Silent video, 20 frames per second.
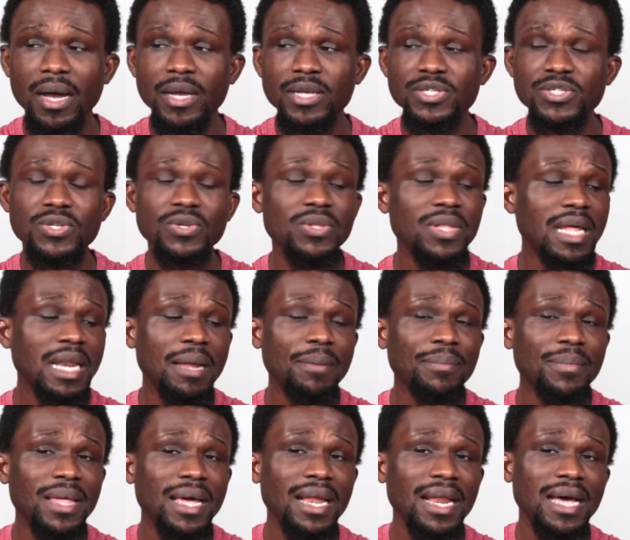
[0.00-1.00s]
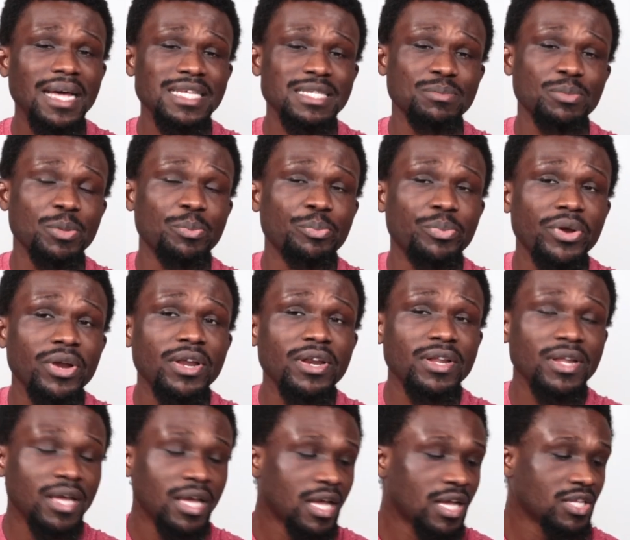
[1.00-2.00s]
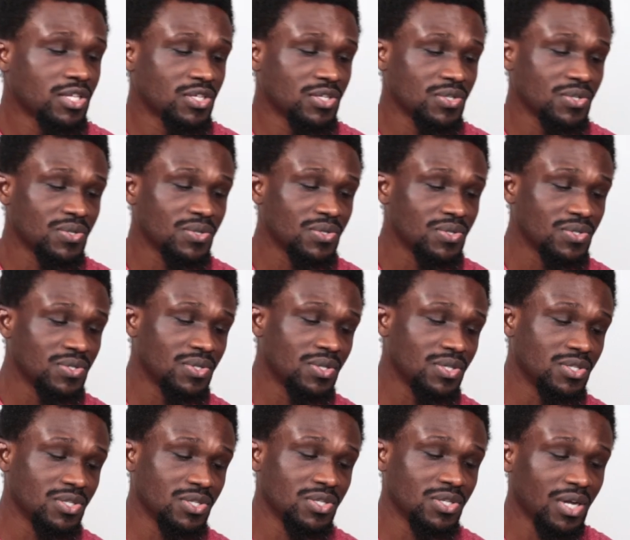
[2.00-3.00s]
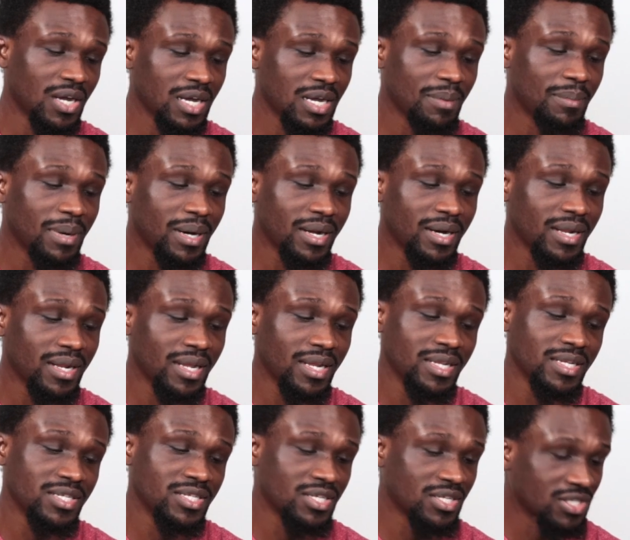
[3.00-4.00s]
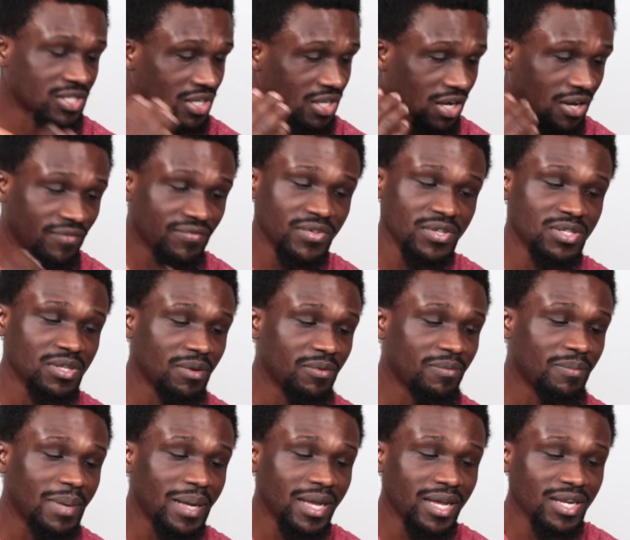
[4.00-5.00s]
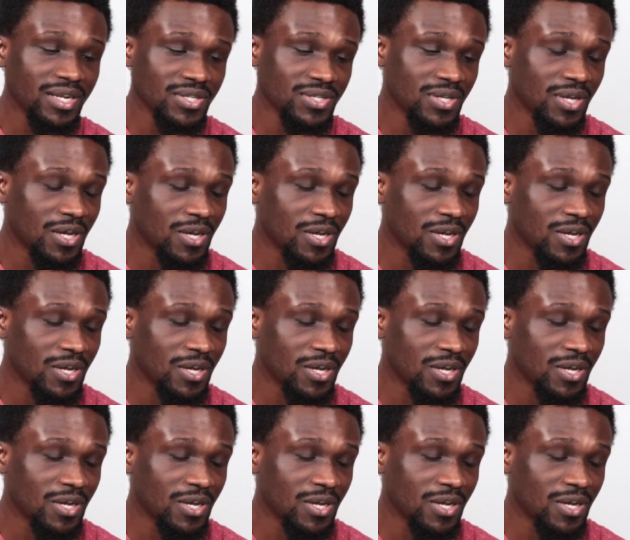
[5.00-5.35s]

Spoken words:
so that I'm not as prepared to to talk about it, and it's just off the top of my head.